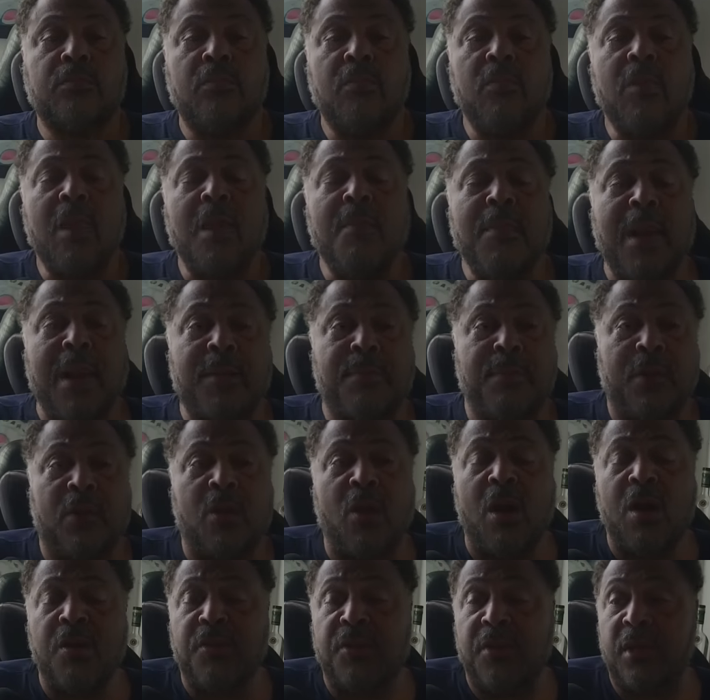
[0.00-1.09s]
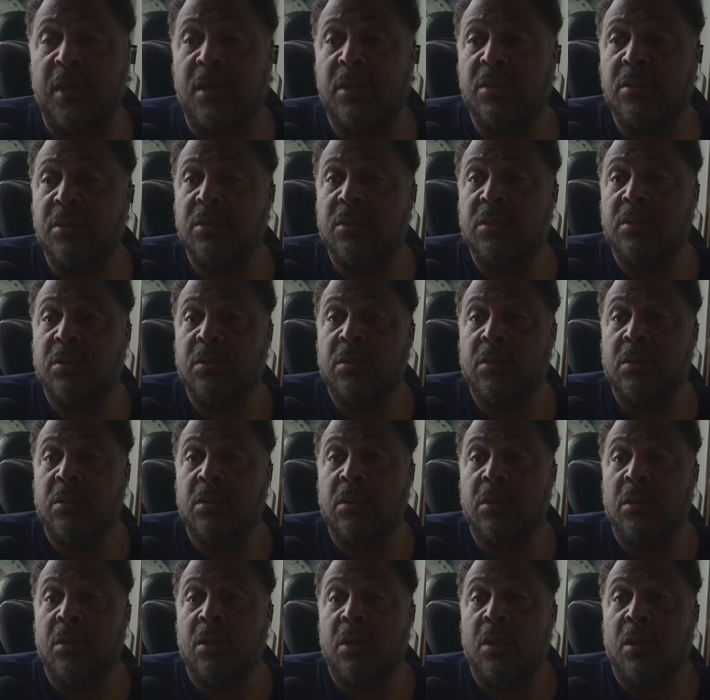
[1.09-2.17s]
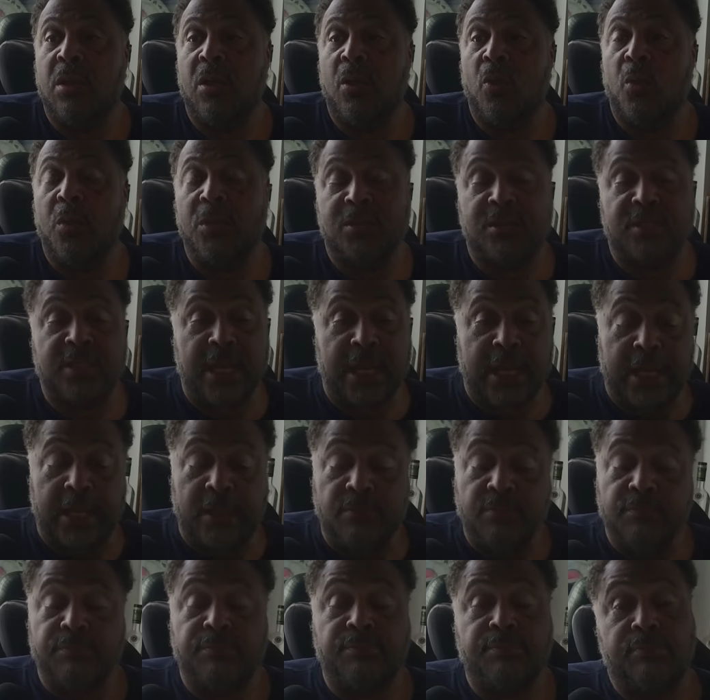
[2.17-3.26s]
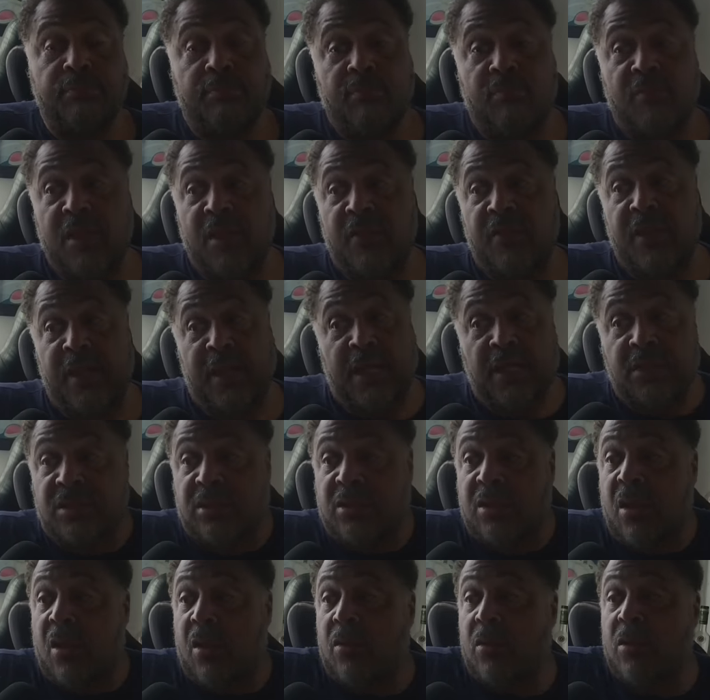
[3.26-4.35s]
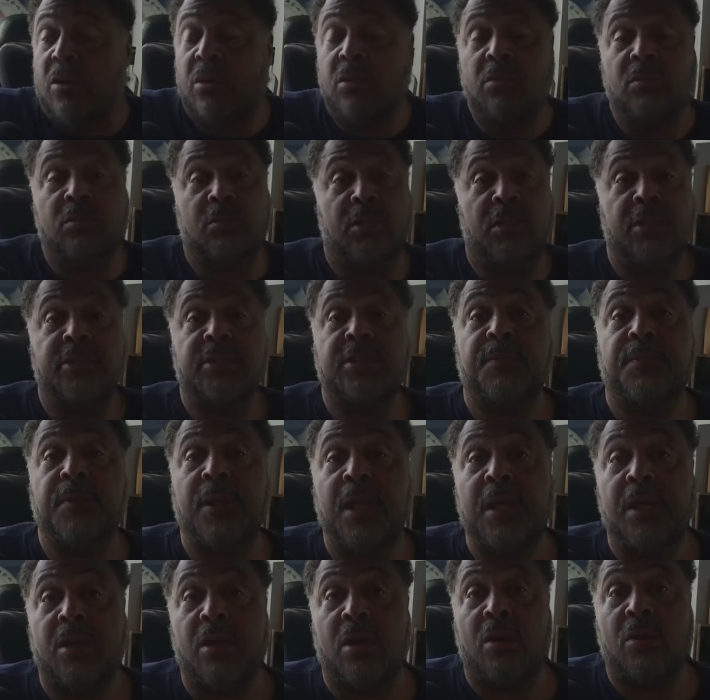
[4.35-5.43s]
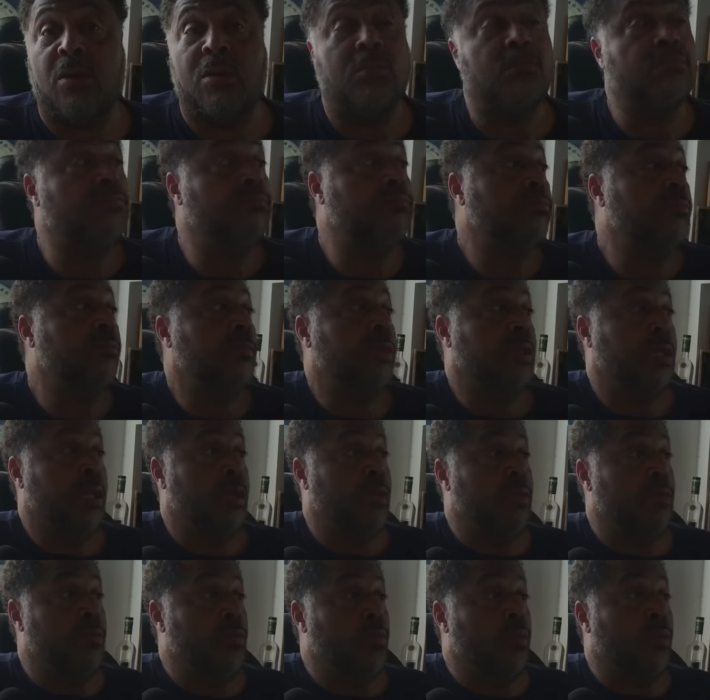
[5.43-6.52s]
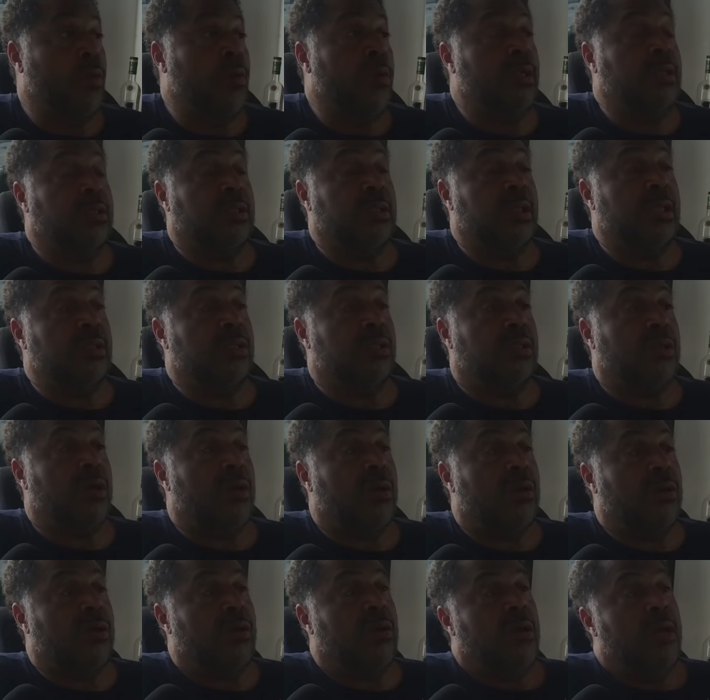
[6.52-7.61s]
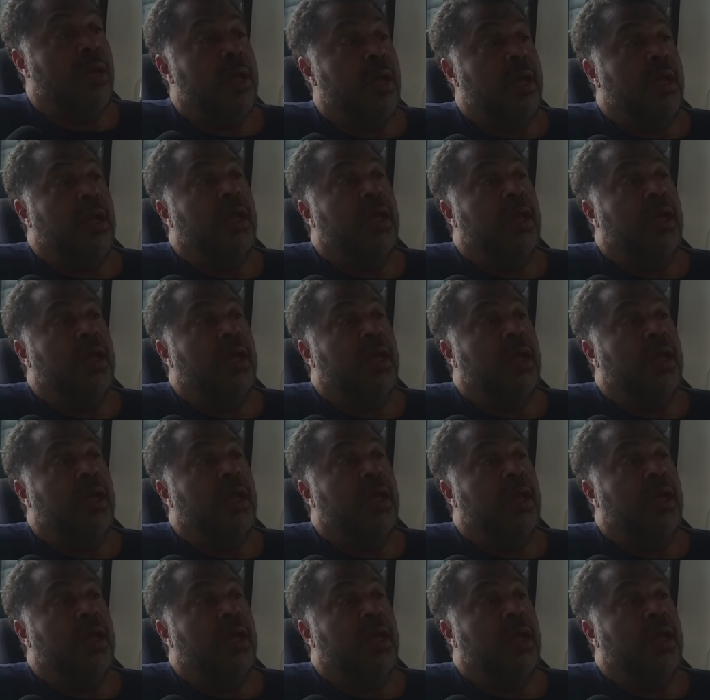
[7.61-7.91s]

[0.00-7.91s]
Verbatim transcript: Mike McCarthy would say the installer is the play caller. Kellen Moore is the installer. He